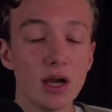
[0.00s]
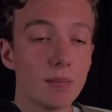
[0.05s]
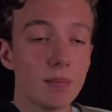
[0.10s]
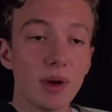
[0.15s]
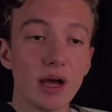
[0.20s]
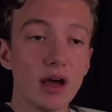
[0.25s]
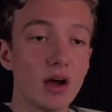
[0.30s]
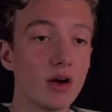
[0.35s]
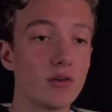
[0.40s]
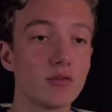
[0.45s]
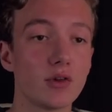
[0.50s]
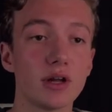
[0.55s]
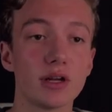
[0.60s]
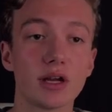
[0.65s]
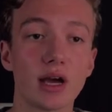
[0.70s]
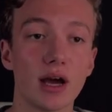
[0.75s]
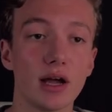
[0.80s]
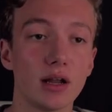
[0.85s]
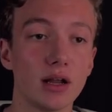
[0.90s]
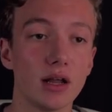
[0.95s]
Pat Elflein
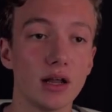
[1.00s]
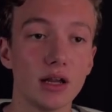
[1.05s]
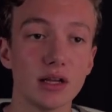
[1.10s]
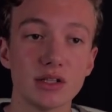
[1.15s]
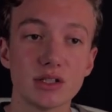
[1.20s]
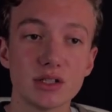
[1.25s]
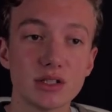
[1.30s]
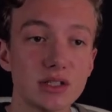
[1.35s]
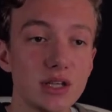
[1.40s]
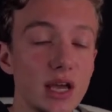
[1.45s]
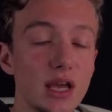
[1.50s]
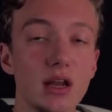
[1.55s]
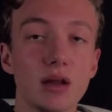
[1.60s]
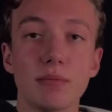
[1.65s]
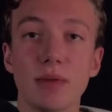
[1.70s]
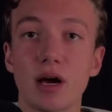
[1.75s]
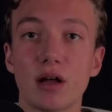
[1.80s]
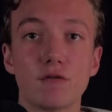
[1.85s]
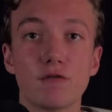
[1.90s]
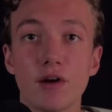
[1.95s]
got an insane
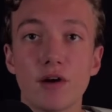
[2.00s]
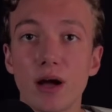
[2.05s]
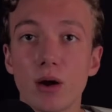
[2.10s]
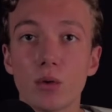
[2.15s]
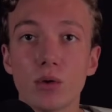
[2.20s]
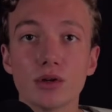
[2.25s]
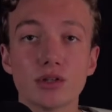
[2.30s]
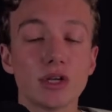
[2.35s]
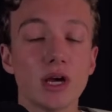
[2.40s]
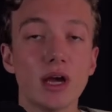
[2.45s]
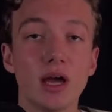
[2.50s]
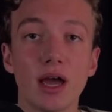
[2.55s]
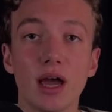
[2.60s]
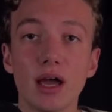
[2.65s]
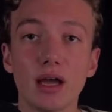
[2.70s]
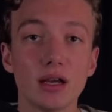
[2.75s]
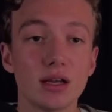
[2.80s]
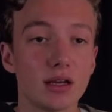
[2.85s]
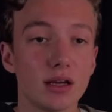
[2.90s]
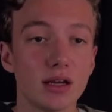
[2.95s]
amount of fouls
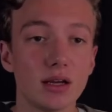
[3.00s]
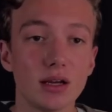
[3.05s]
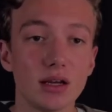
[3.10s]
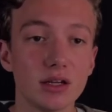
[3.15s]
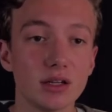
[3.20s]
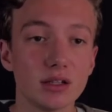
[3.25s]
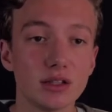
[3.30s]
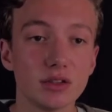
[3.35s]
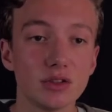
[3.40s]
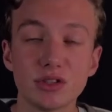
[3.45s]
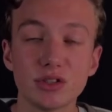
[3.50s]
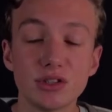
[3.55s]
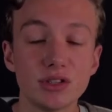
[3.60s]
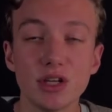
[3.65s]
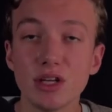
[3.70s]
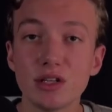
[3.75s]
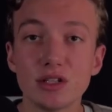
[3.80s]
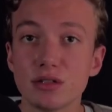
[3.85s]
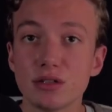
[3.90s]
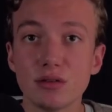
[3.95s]
and
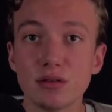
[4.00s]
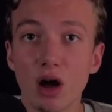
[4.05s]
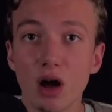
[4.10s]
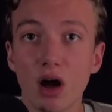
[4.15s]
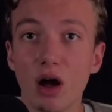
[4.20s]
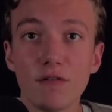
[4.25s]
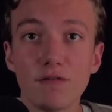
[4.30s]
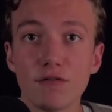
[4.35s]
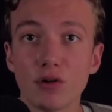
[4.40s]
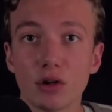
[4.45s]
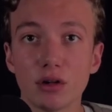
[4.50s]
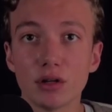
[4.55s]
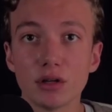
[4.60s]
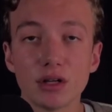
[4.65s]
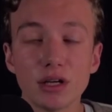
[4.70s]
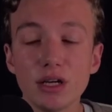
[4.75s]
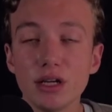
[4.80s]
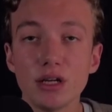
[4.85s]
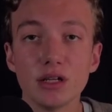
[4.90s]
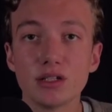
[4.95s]
did awful.
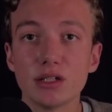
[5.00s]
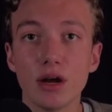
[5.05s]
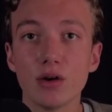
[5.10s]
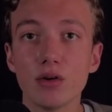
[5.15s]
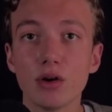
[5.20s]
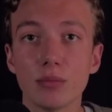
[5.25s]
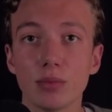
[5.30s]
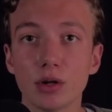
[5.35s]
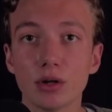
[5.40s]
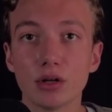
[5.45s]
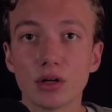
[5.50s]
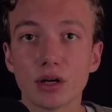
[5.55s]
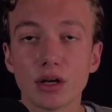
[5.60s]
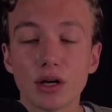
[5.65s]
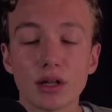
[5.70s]
He did terrible.